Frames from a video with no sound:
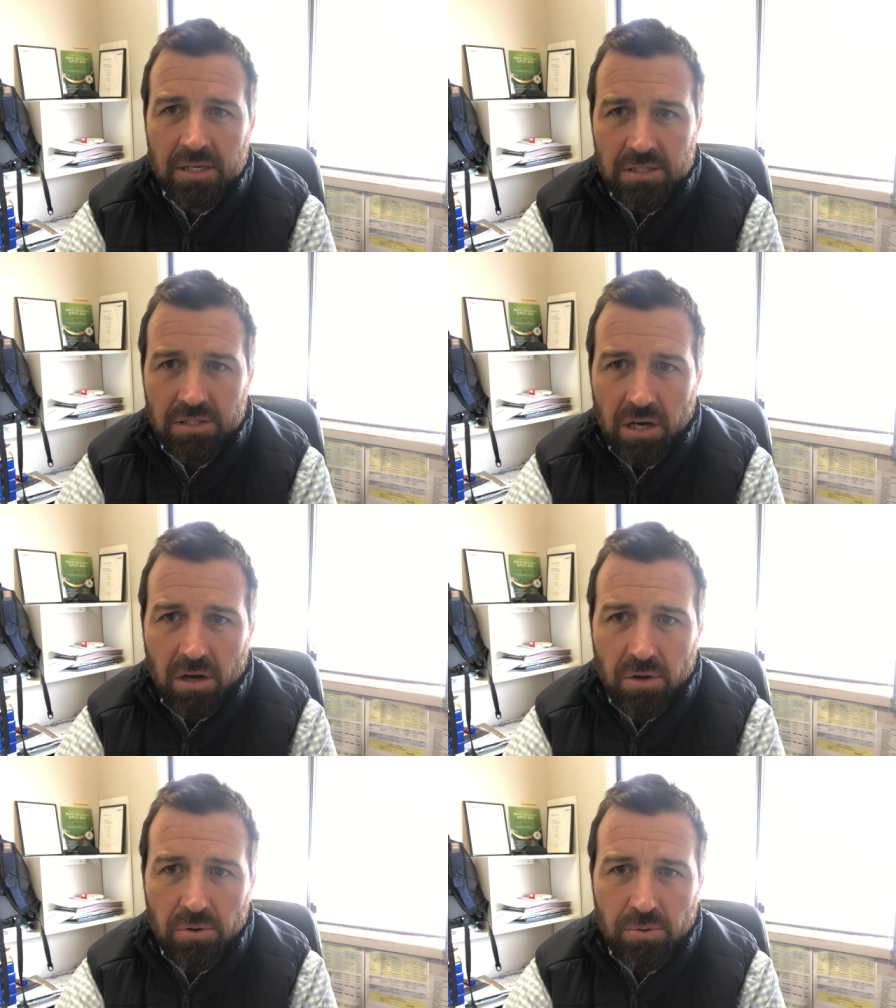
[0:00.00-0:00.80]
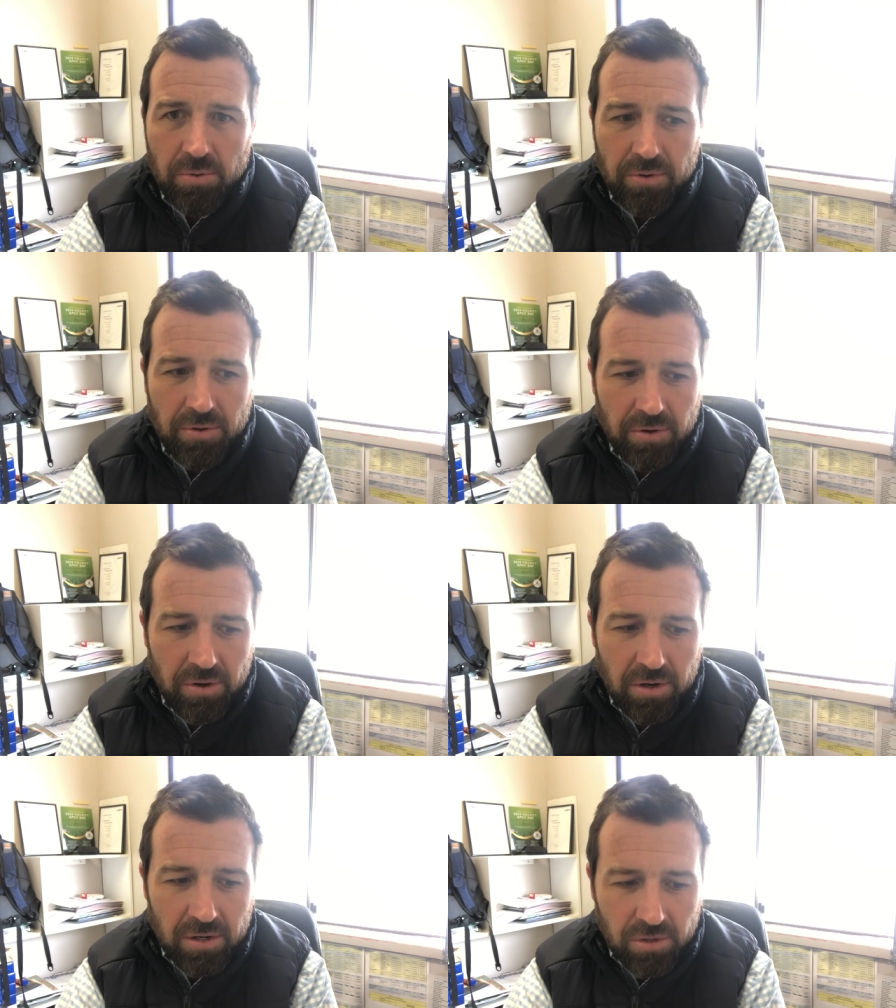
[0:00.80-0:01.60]
So,
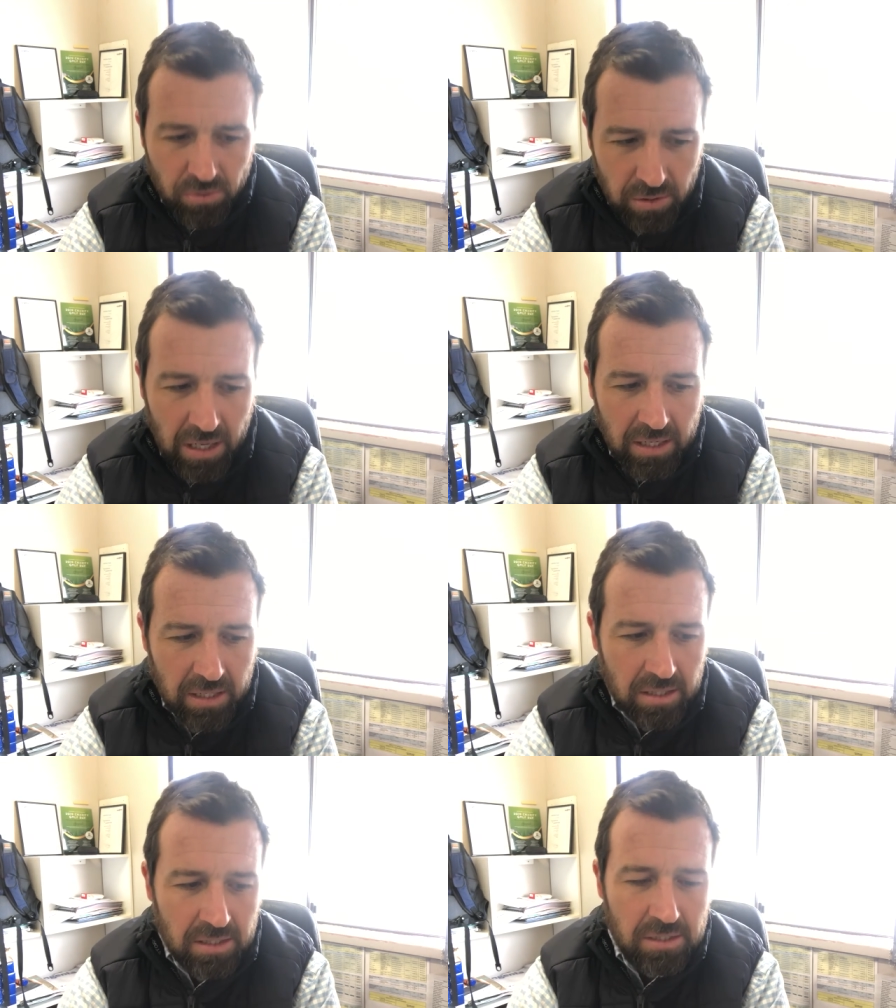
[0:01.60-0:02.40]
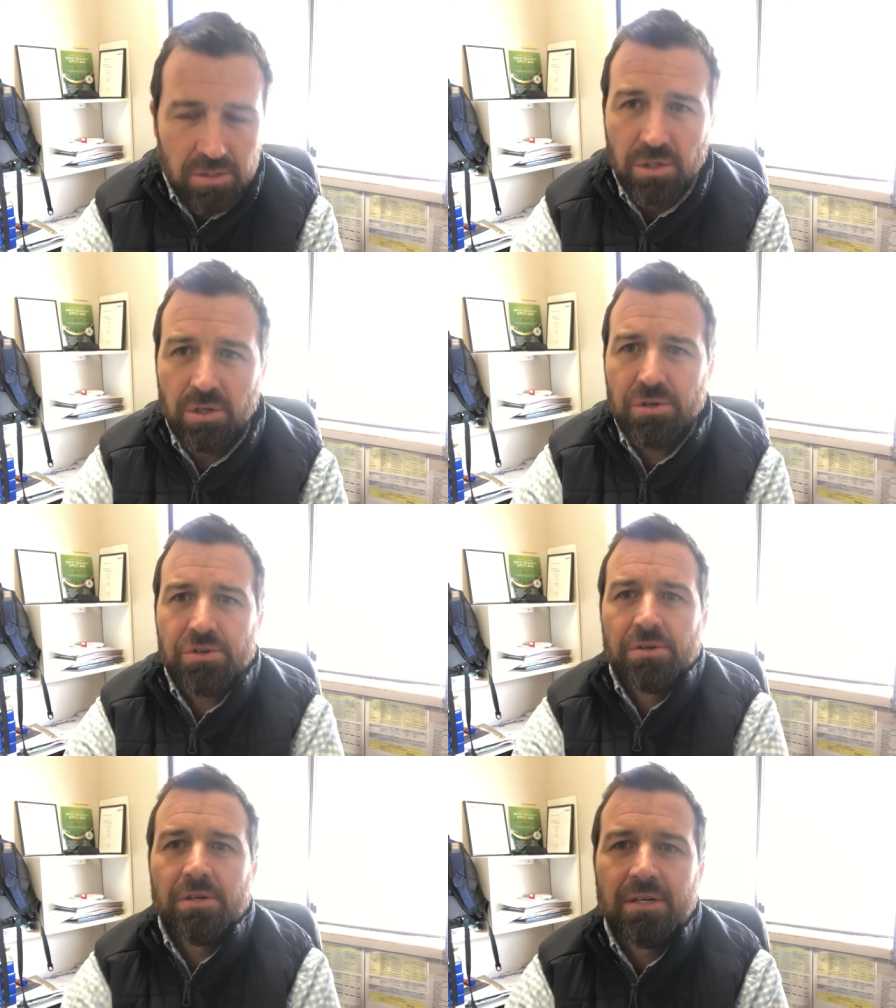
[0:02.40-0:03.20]
good luck, Josh
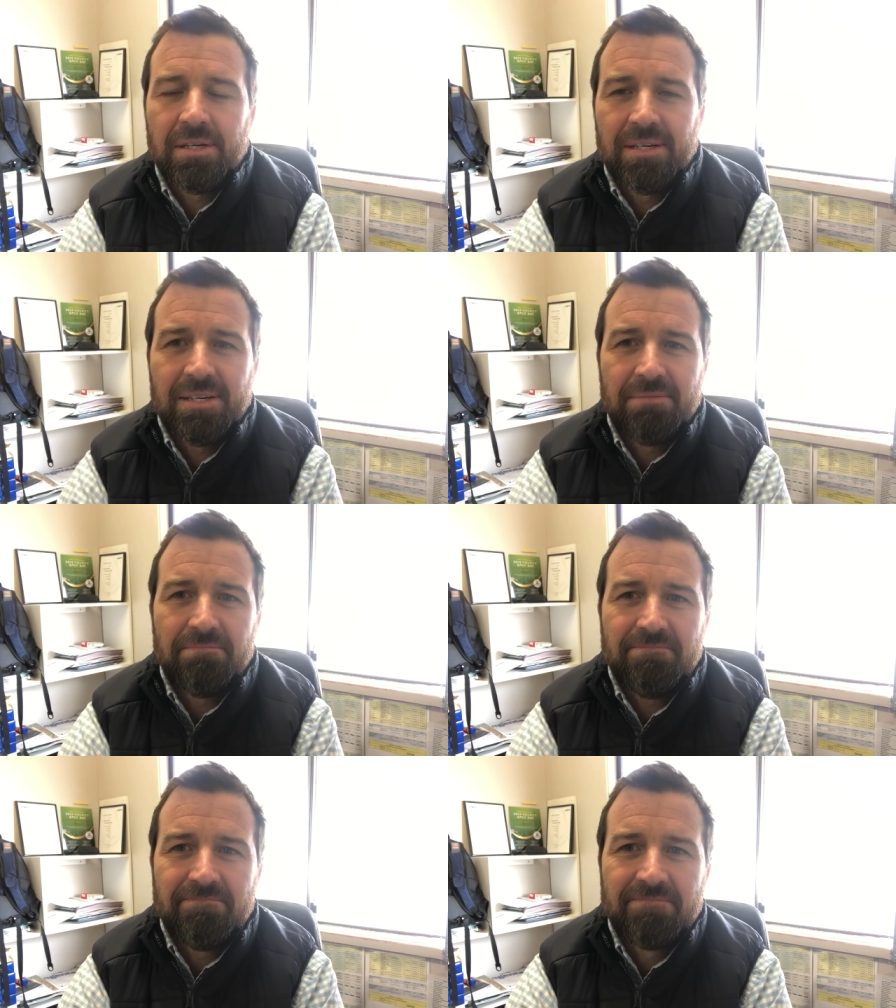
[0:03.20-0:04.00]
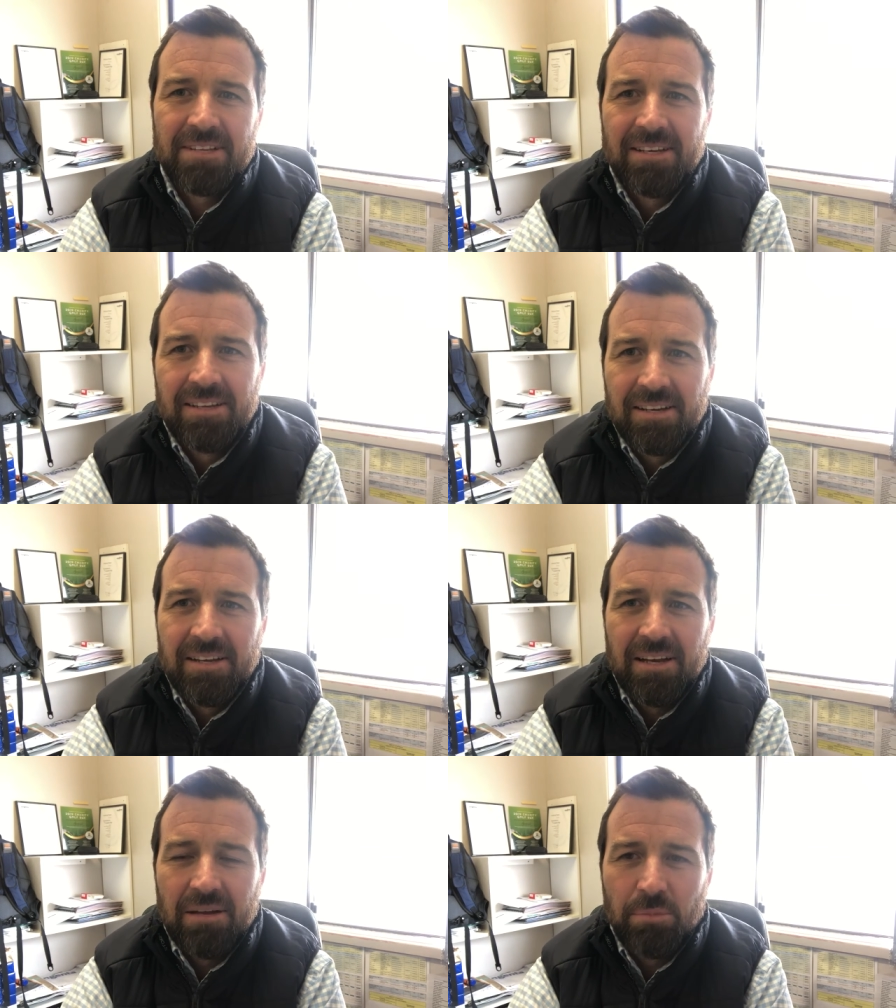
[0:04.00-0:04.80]
um,
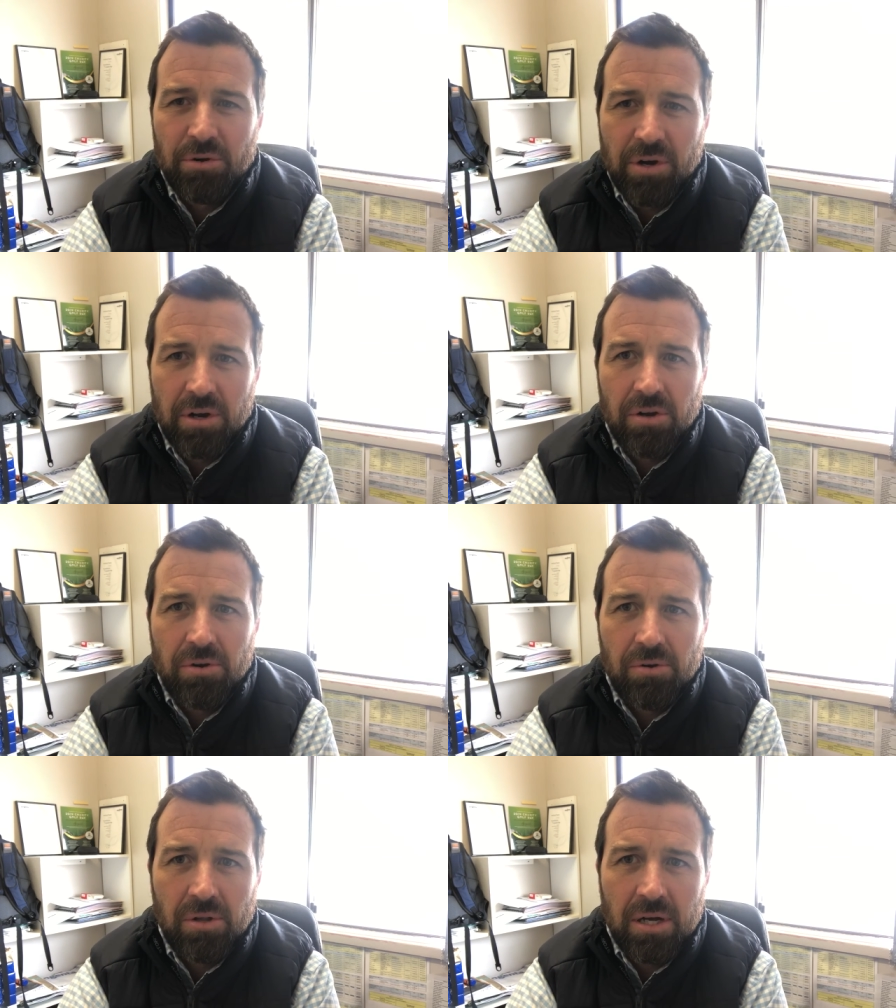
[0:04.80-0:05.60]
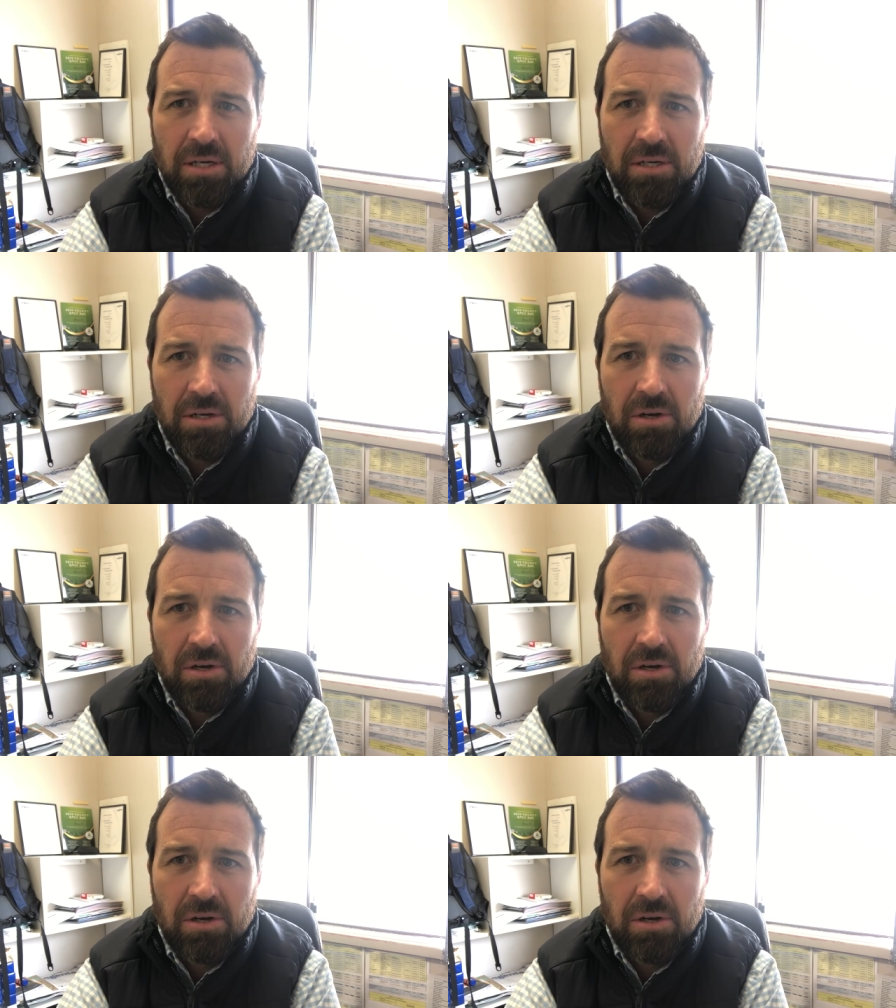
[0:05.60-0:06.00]
and McGregor Gourlay.